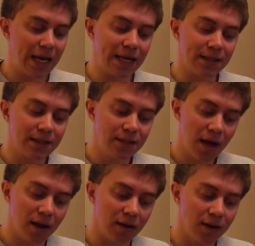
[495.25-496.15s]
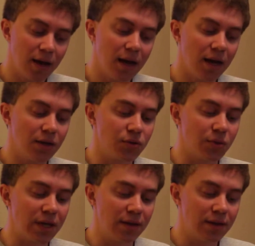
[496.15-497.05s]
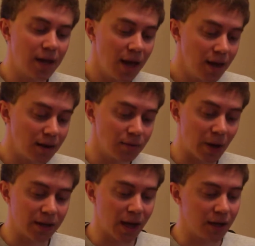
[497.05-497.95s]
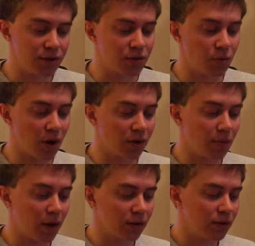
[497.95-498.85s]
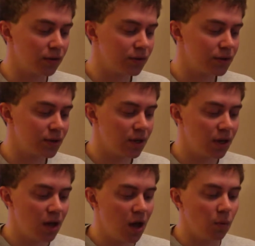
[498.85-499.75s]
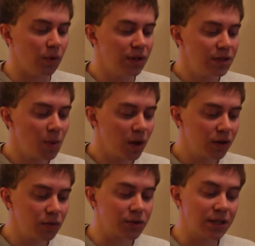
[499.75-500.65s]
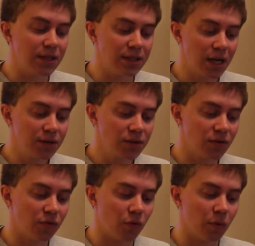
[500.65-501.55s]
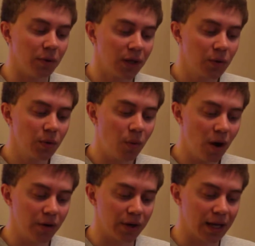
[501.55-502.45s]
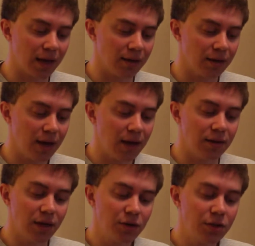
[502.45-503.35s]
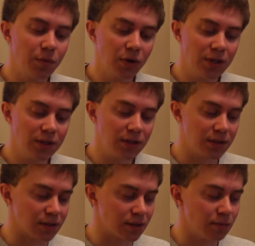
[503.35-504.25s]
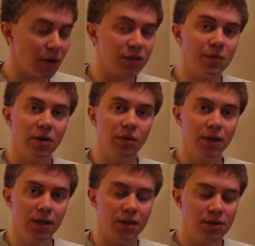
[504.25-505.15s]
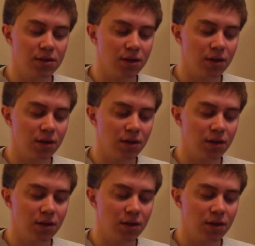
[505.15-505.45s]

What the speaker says: Instead, it is retained by the gaseous water molecules. When these molecules condense to form liquid water again, the energy put into the system must be released.